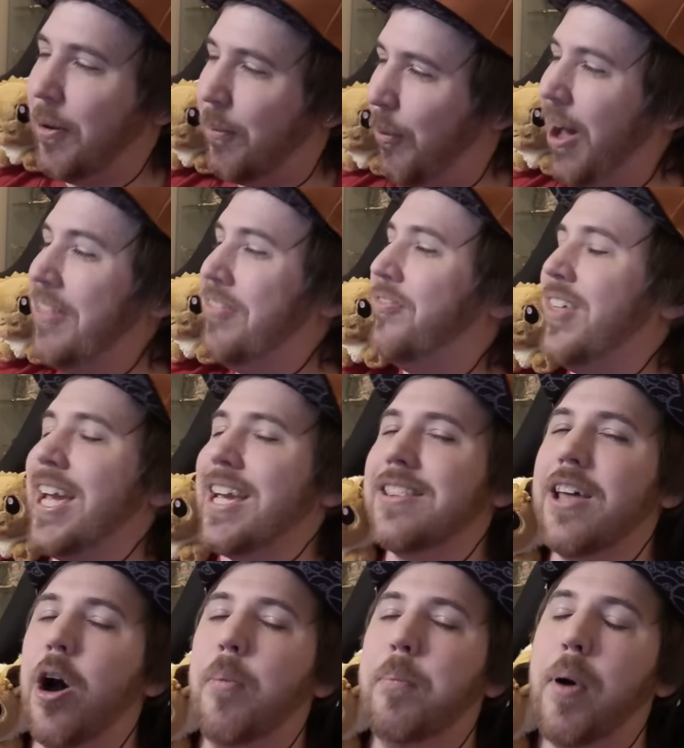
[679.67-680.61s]
The one
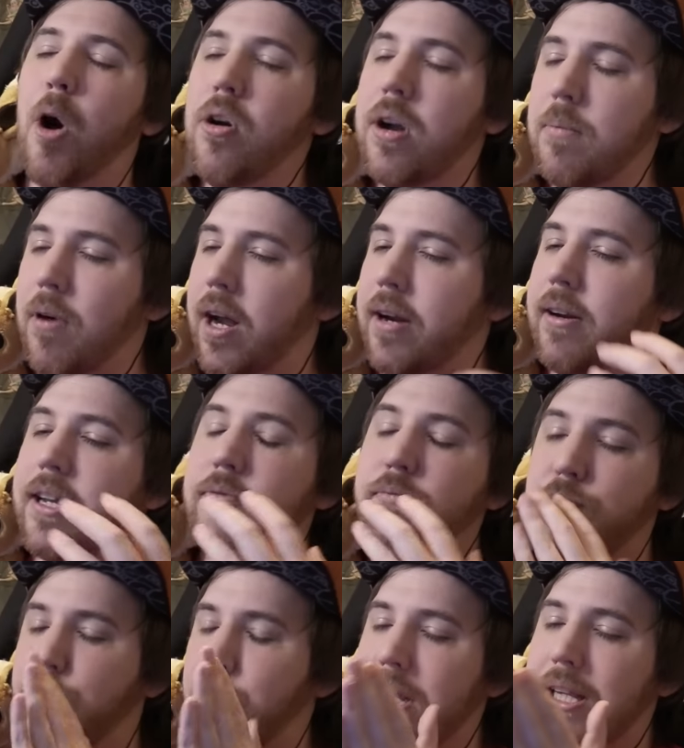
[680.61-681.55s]
thing, though, Pokemon,
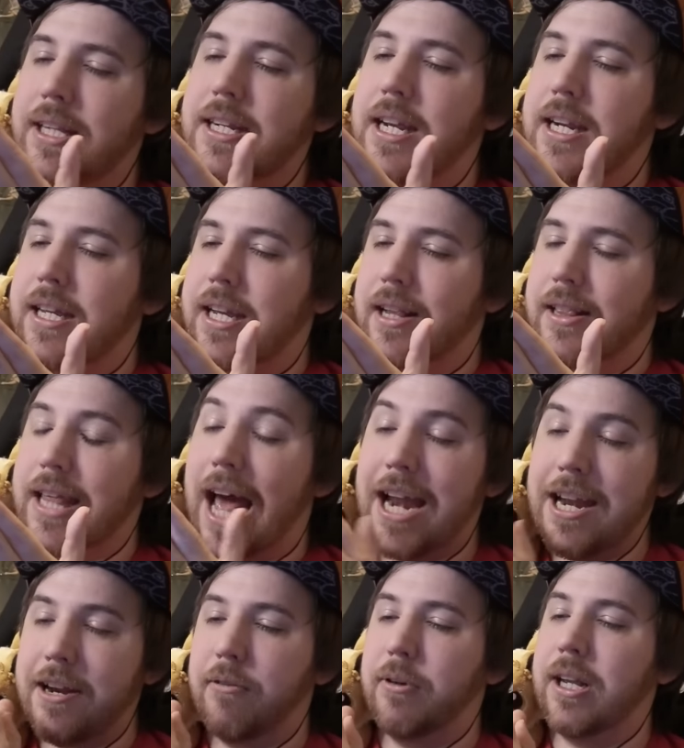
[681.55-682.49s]
you really need to get that.
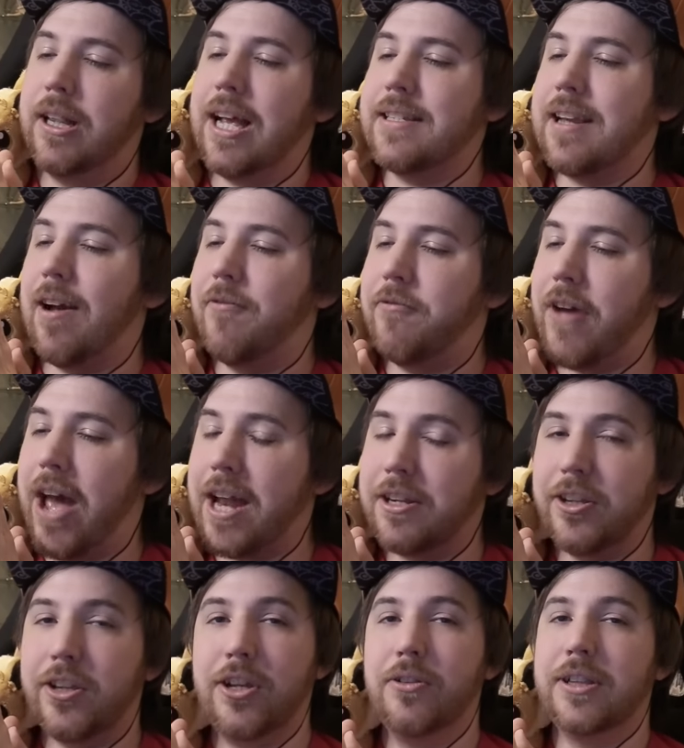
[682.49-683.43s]
I didn't realize how fat
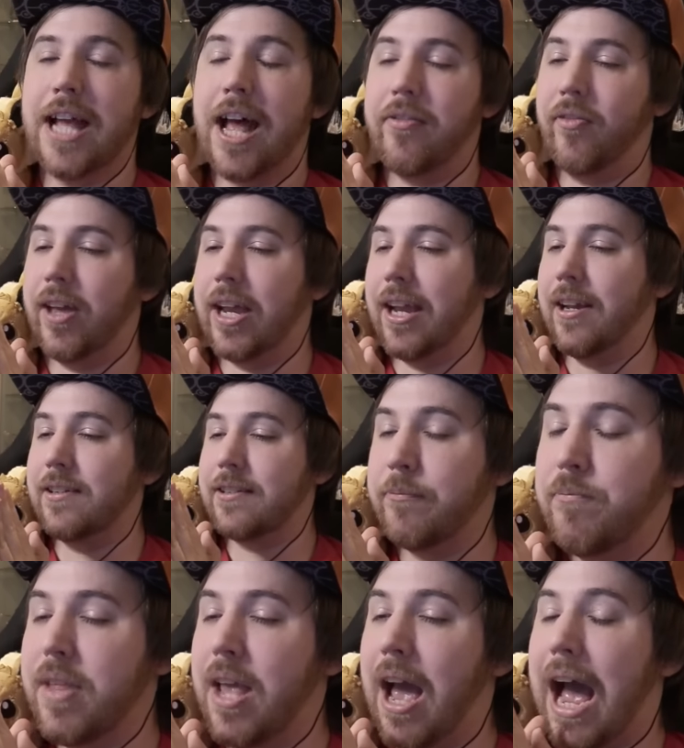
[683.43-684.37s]
and cute that thing is.
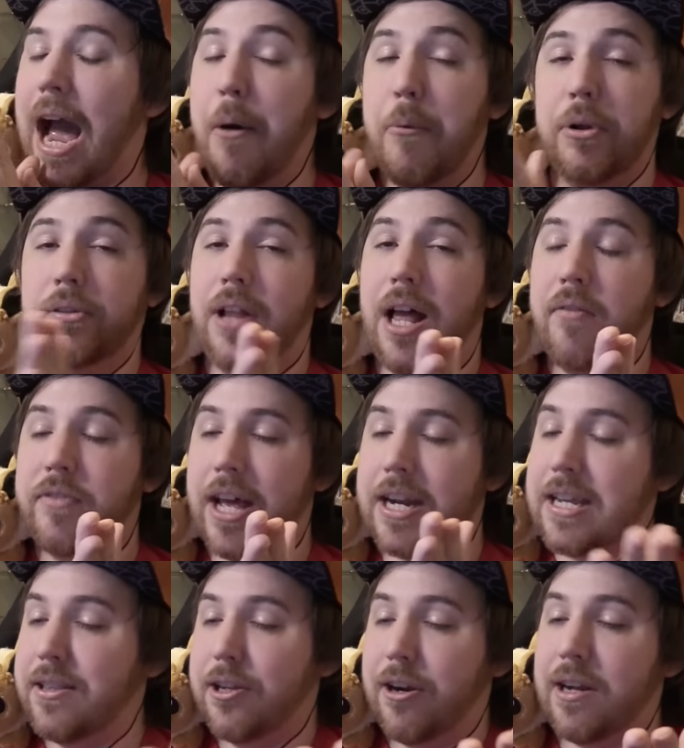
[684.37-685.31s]
I would love
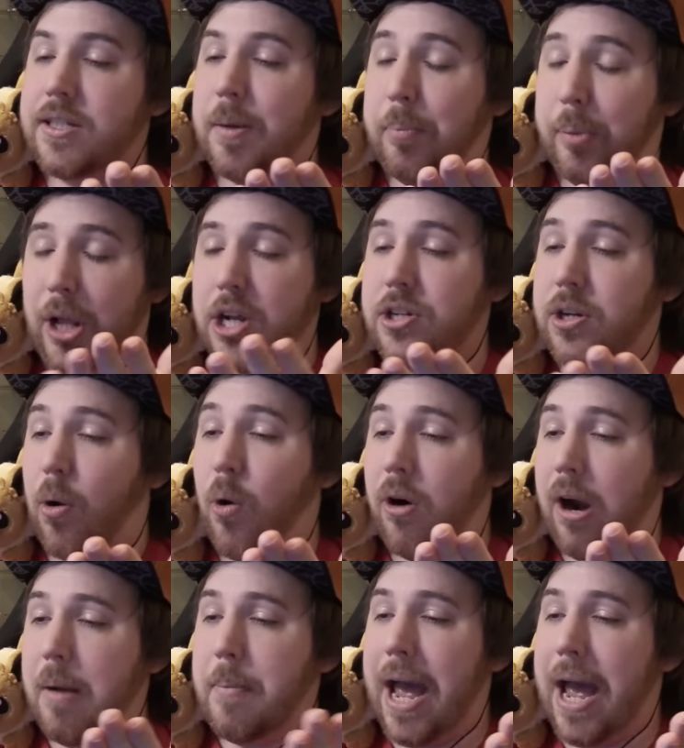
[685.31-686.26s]
that, either as a plush or a